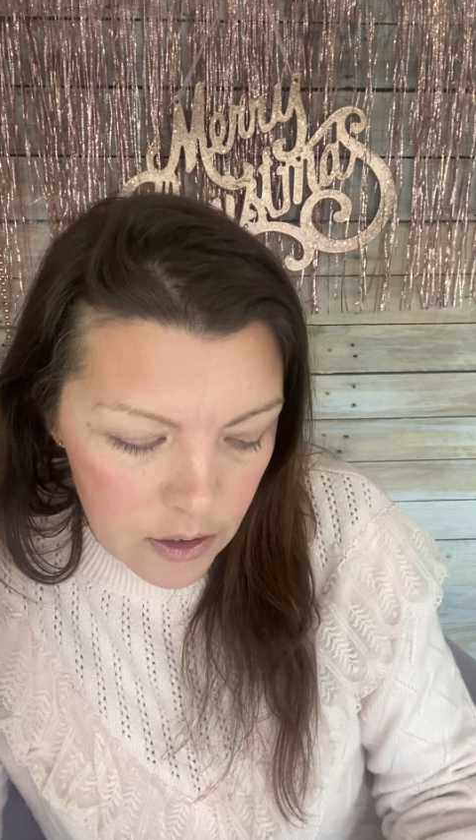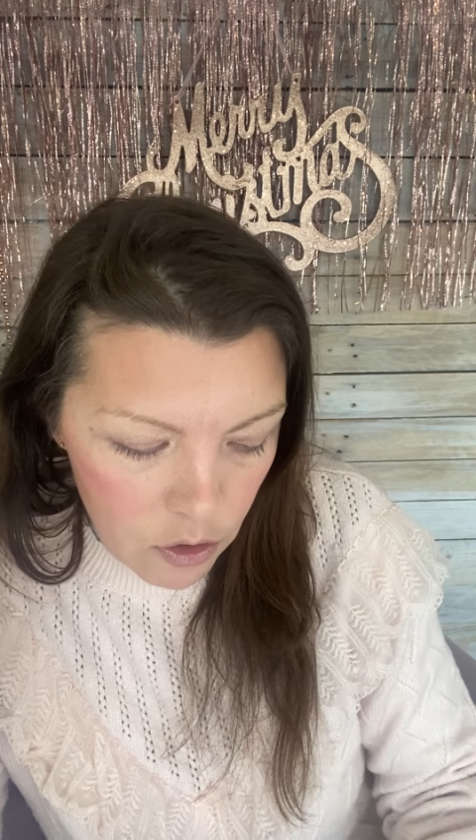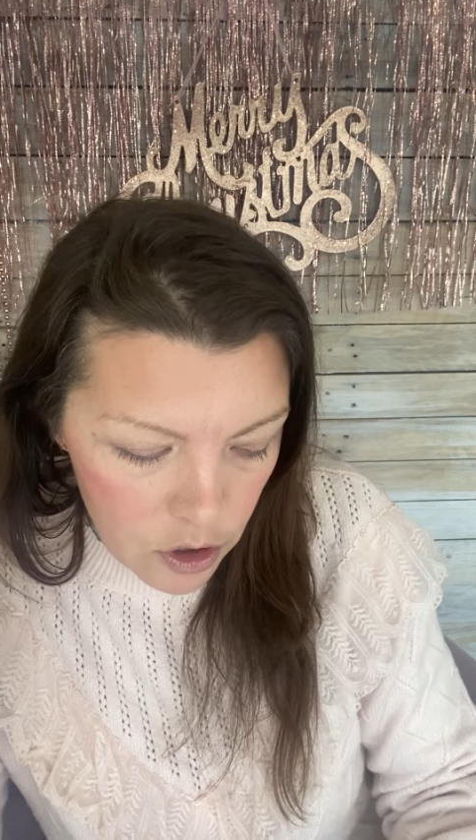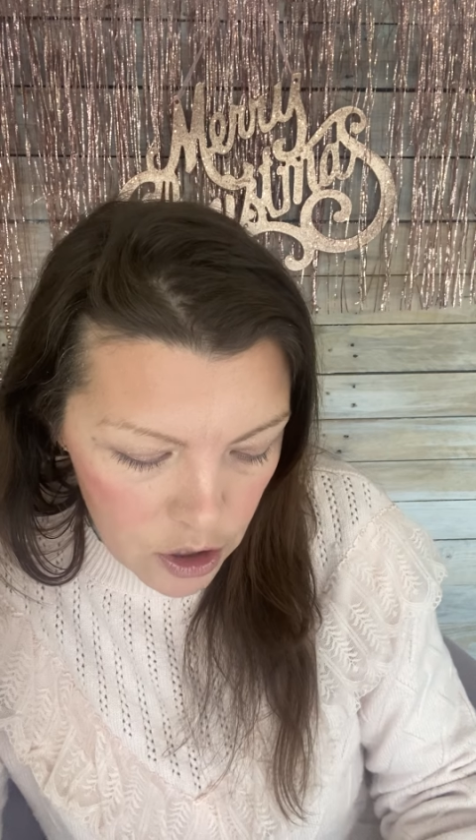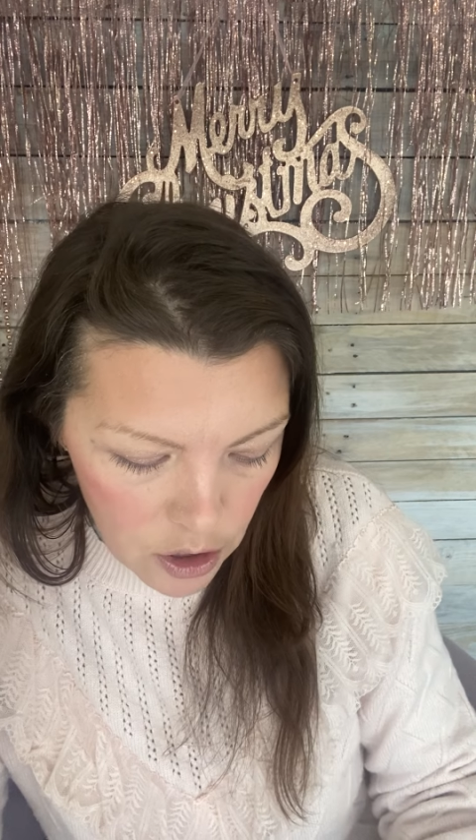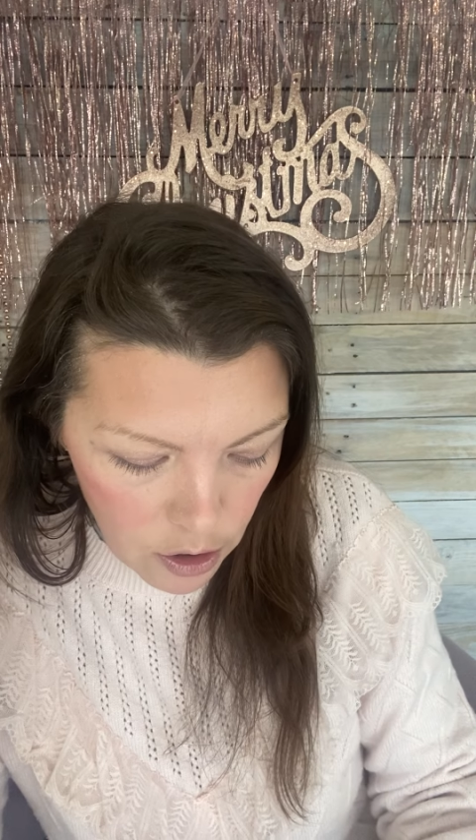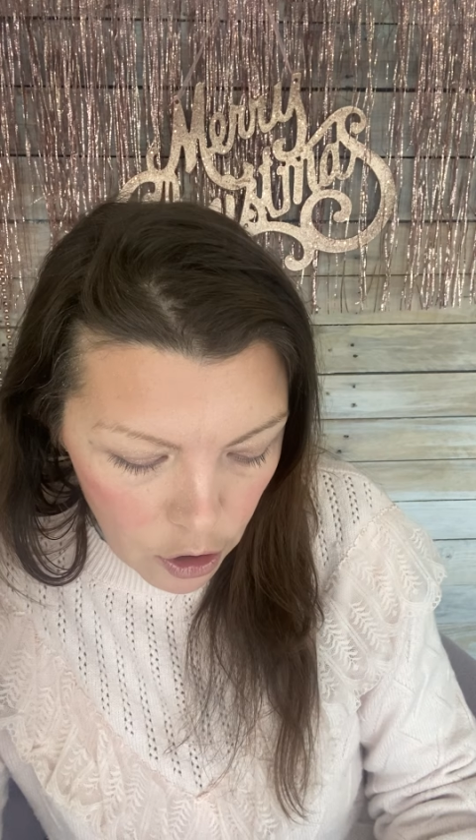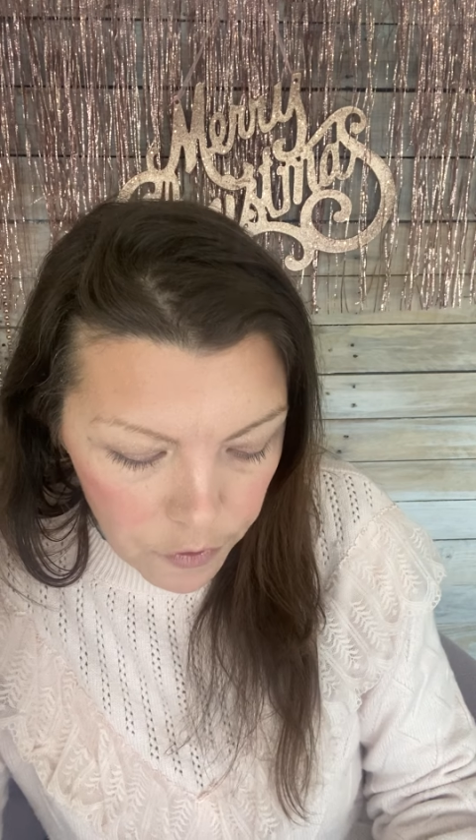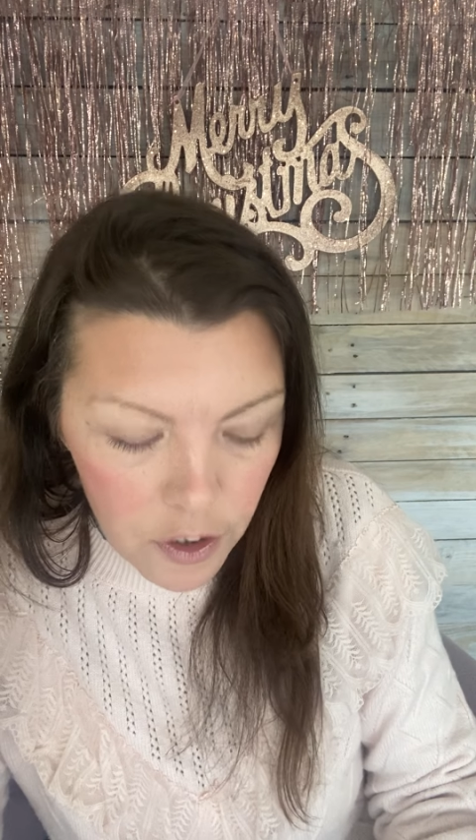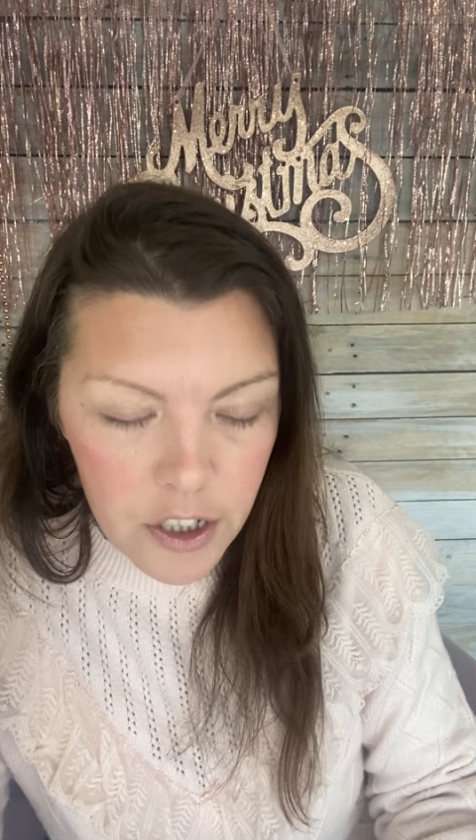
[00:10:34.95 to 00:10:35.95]
unconditional
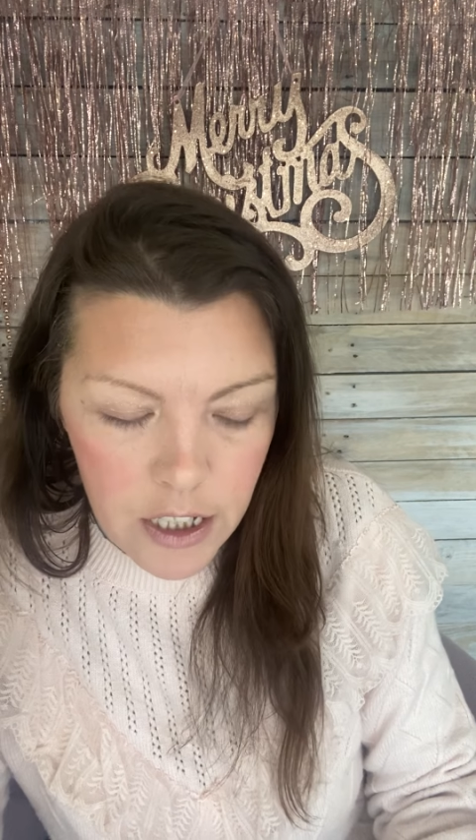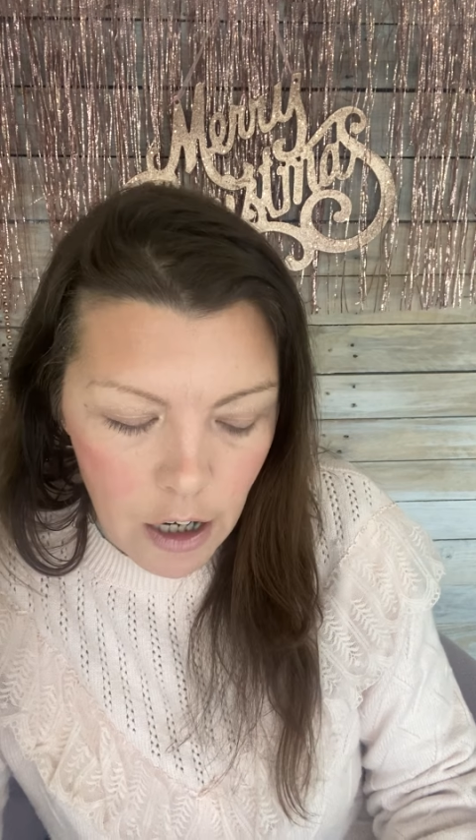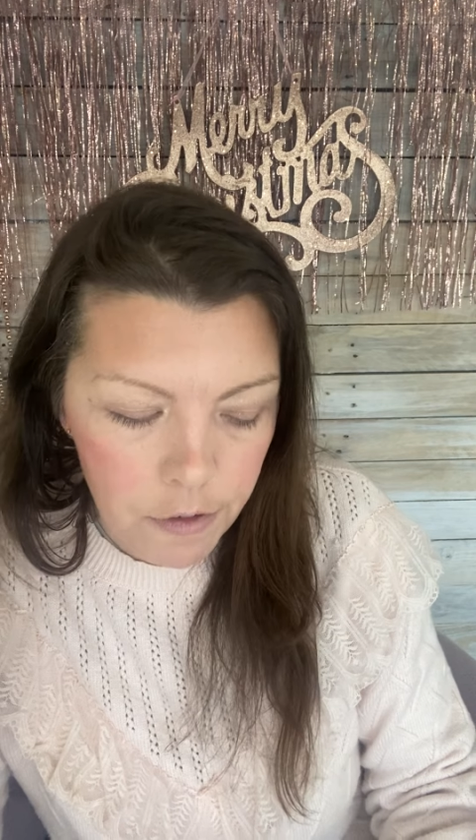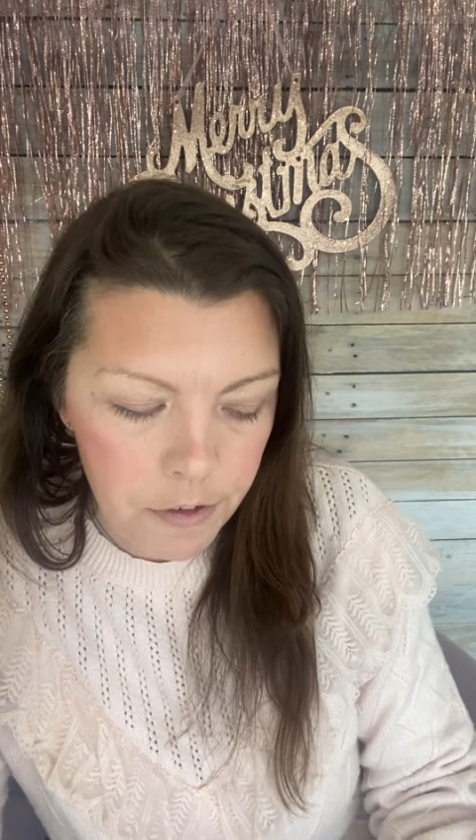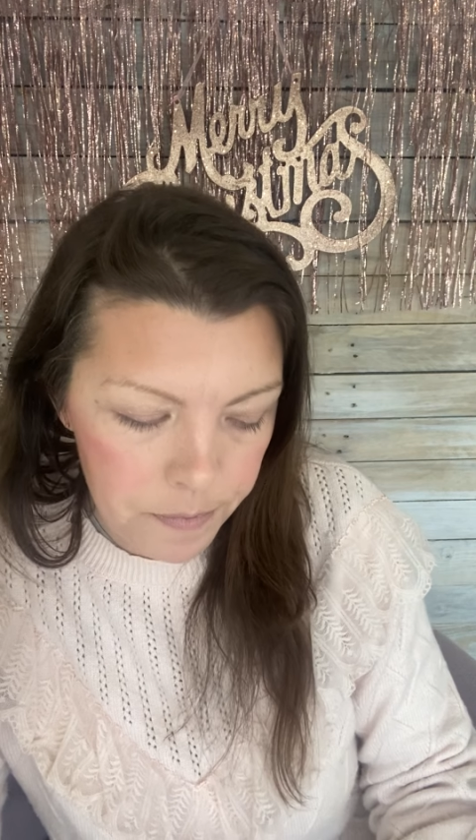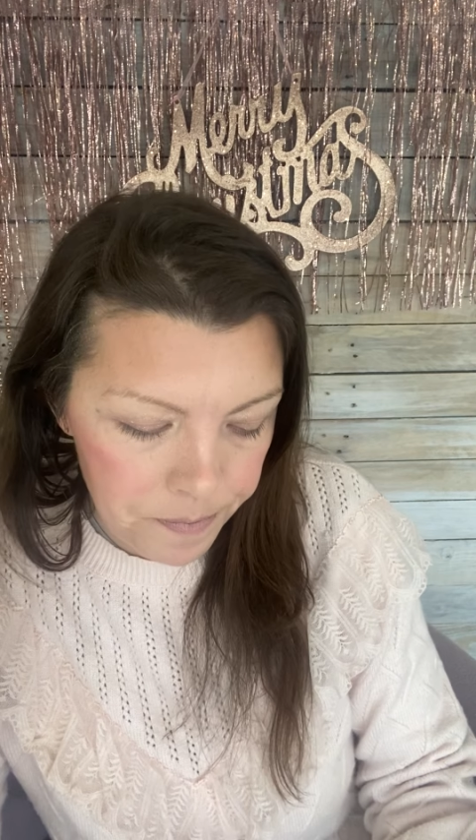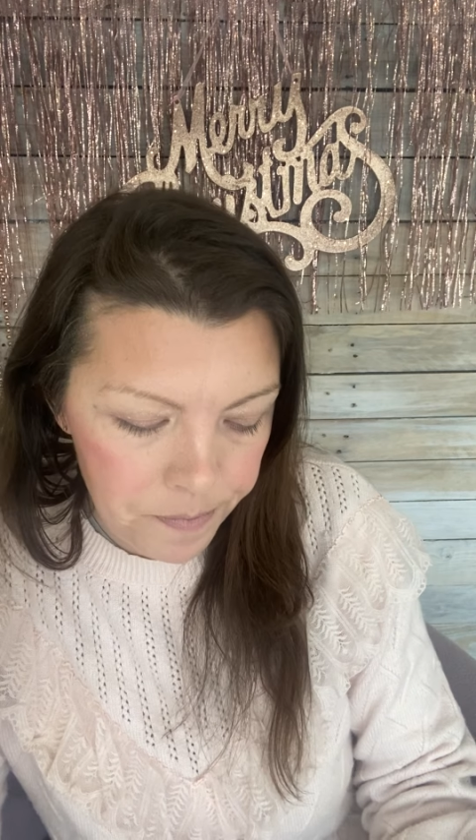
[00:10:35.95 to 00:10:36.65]
love yourself.